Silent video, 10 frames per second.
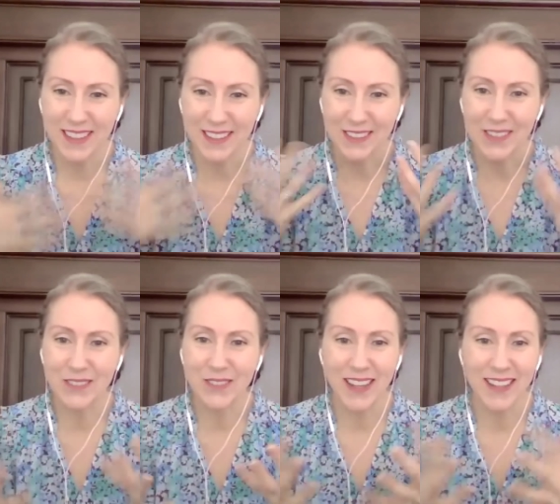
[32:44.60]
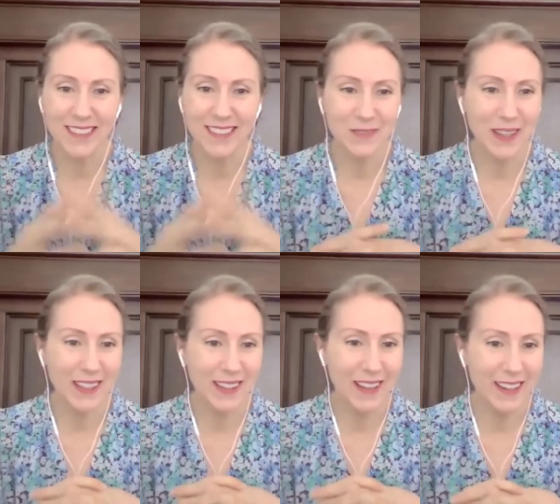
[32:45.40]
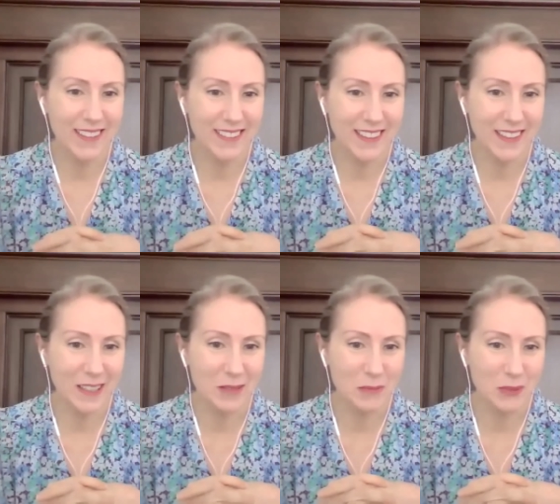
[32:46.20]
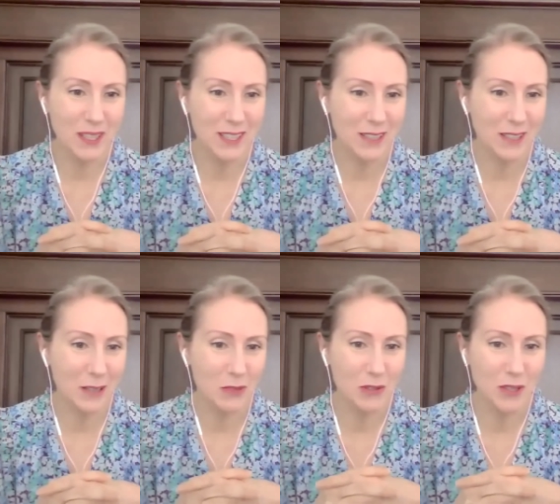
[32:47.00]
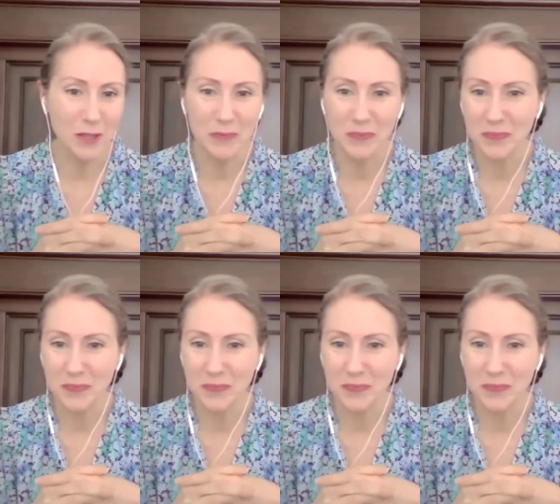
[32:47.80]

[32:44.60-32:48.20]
a long way to making that prediction come true.